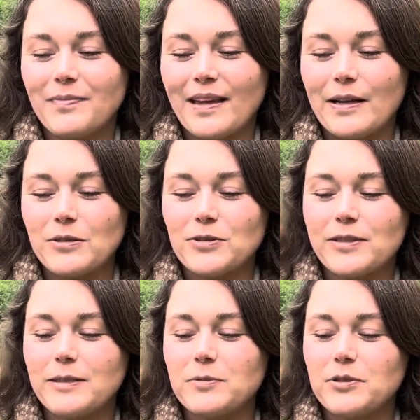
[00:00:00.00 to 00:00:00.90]
It also
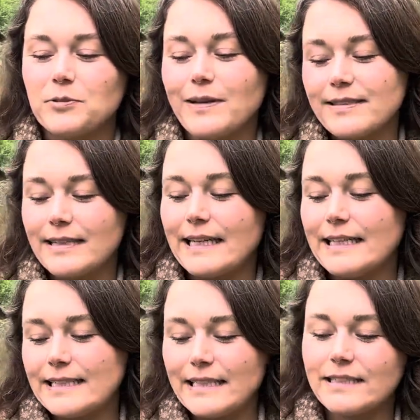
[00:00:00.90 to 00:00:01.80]
helps you
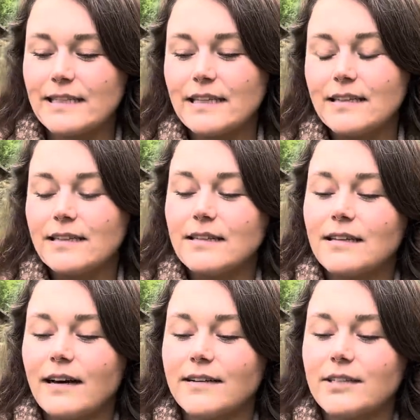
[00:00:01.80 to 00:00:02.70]
resonate and
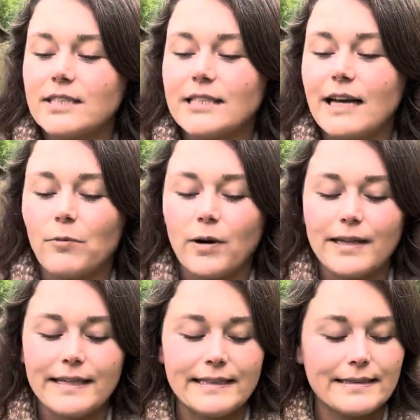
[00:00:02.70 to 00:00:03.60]
understand what
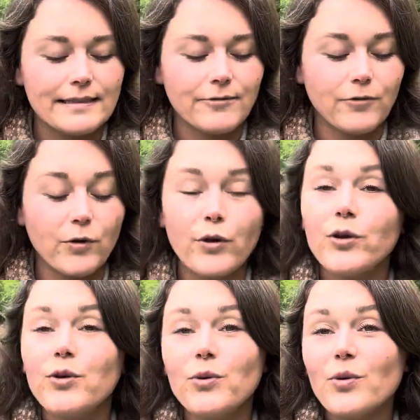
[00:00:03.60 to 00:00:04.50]
is for
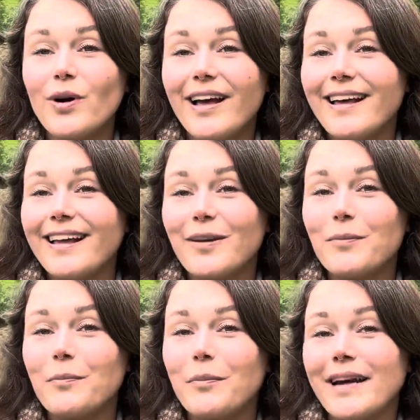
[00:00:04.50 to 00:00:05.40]
you
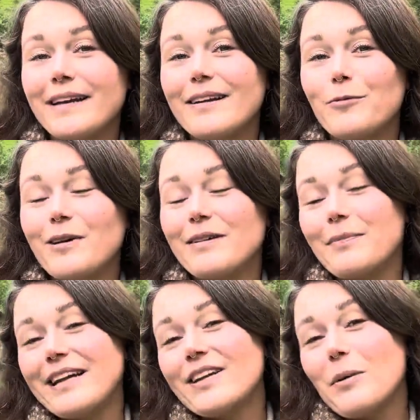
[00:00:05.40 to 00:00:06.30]
and what
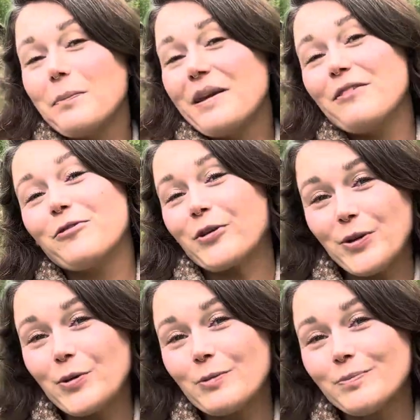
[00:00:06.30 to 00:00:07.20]
might not be for you.